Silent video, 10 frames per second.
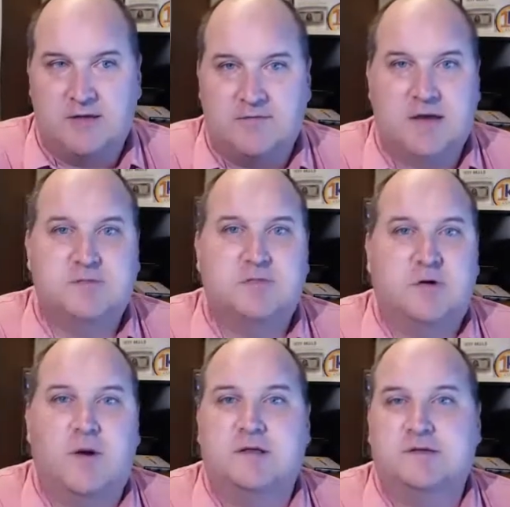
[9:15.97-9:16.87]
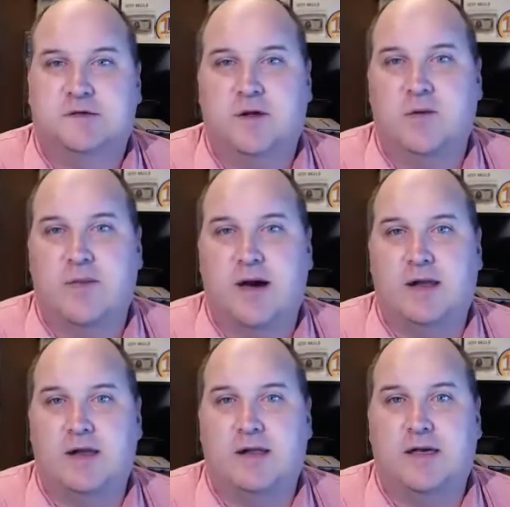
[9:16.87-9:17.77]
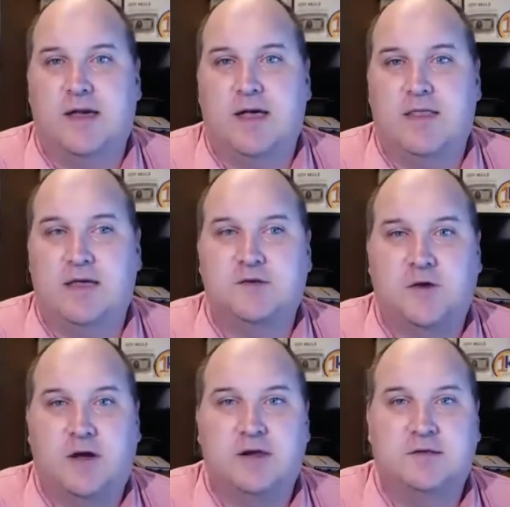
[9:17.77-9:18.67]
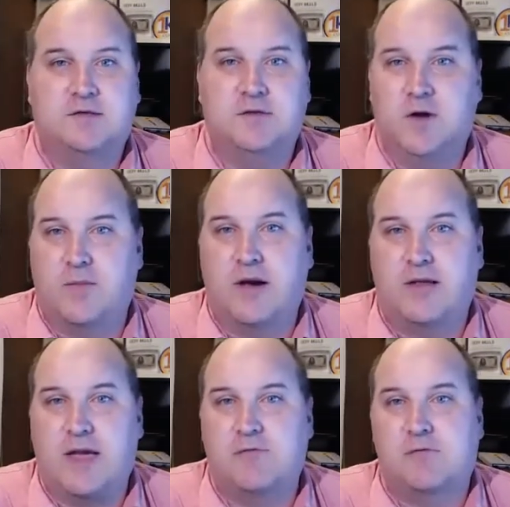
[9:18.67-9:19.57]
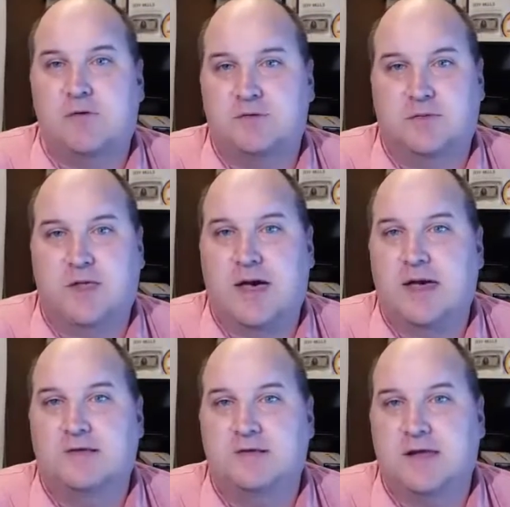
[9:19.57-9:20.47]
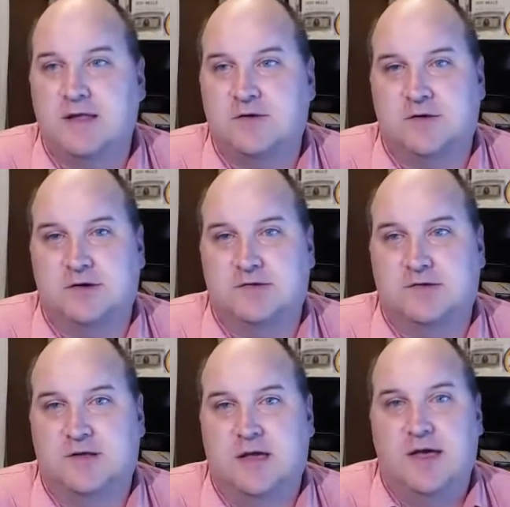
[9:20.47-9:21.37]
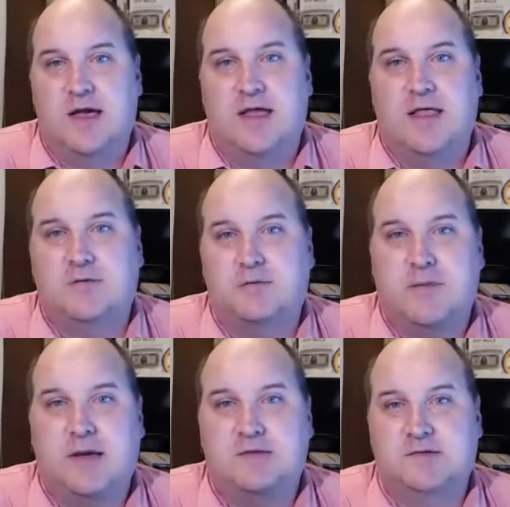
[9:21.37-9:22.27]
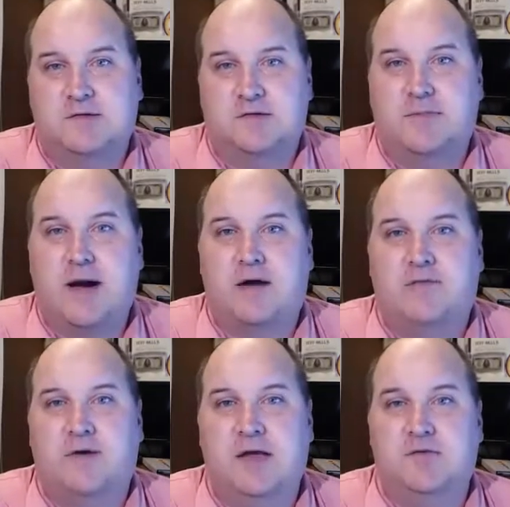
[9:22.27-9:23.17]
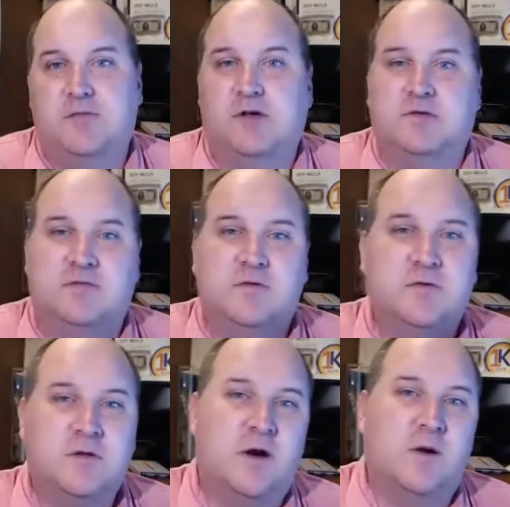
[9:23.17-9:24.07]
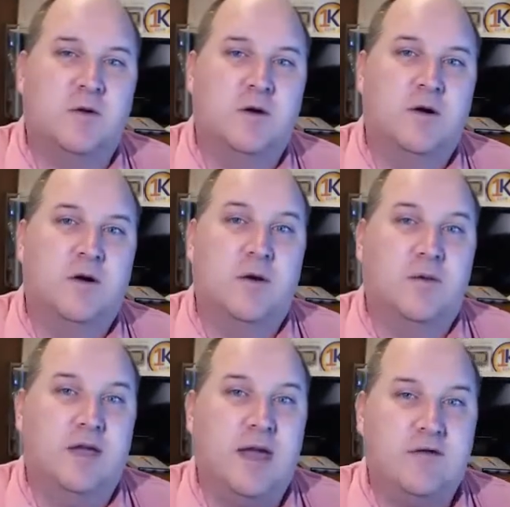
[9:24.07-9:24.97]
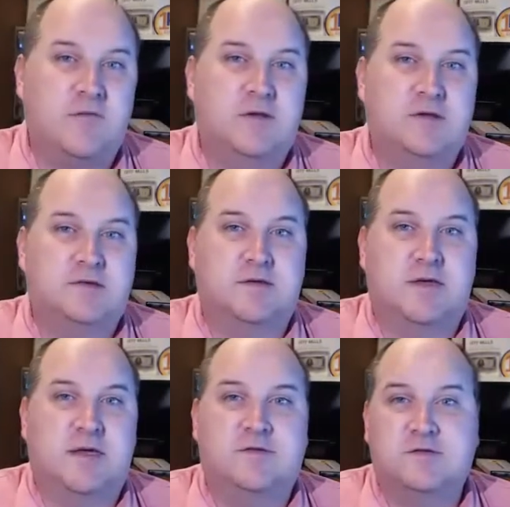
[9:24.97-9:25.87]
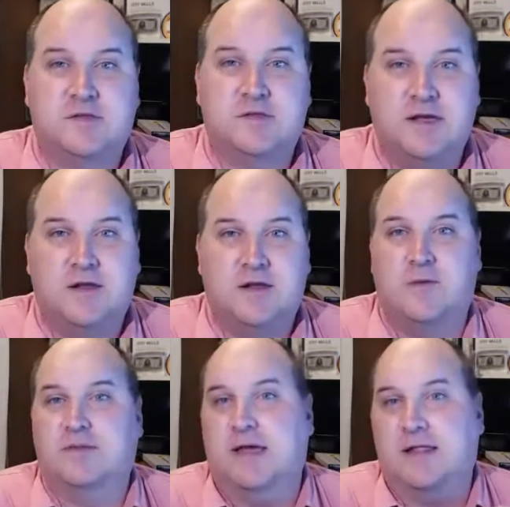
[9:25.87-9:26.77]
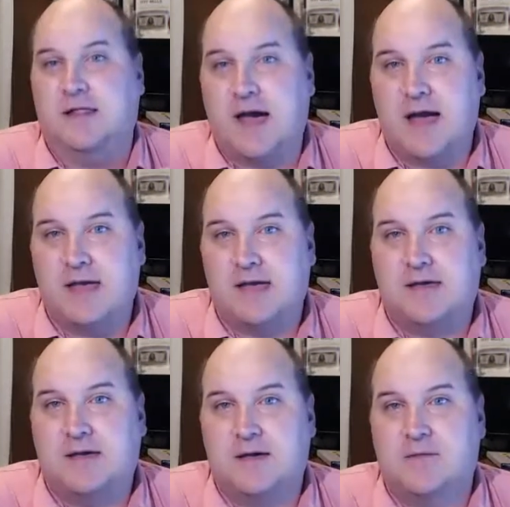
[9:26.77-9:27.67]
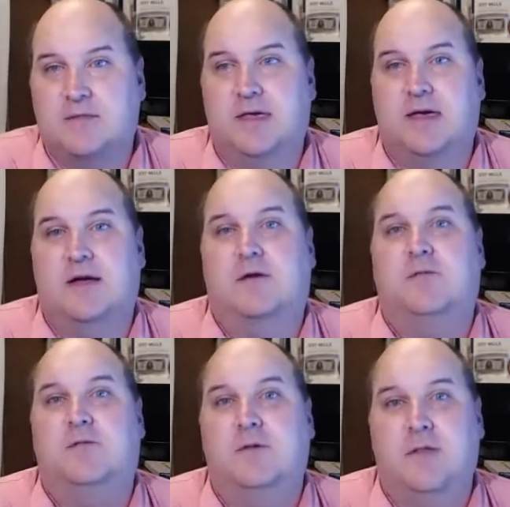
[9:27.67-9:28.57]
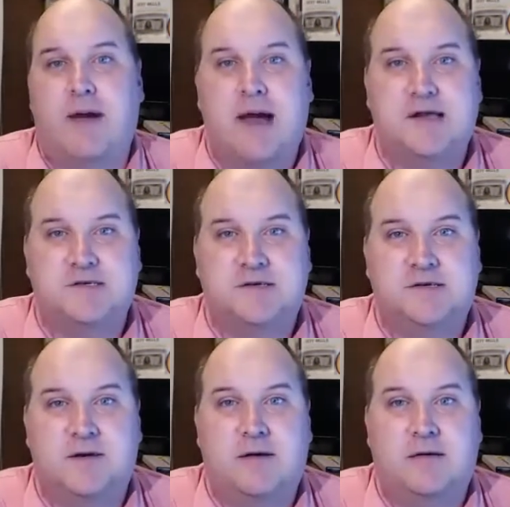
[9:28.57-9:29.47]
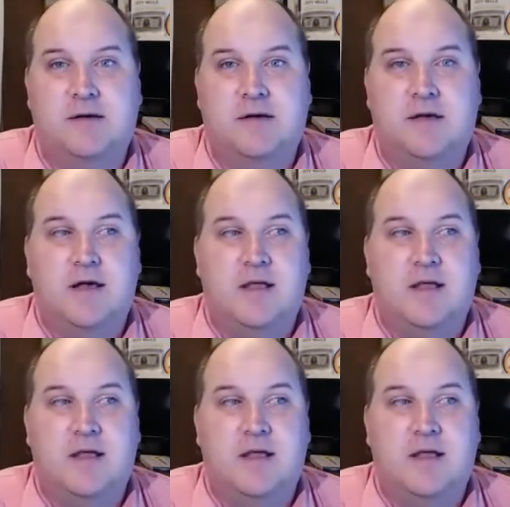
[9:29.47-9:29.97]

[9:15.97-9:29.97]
Facebook wants to know about it, and they try to know about everyone's likes and interests. And that's what makes it such a powerful engine because if you know what everyone is interested in and what they like and what they are really passionate about,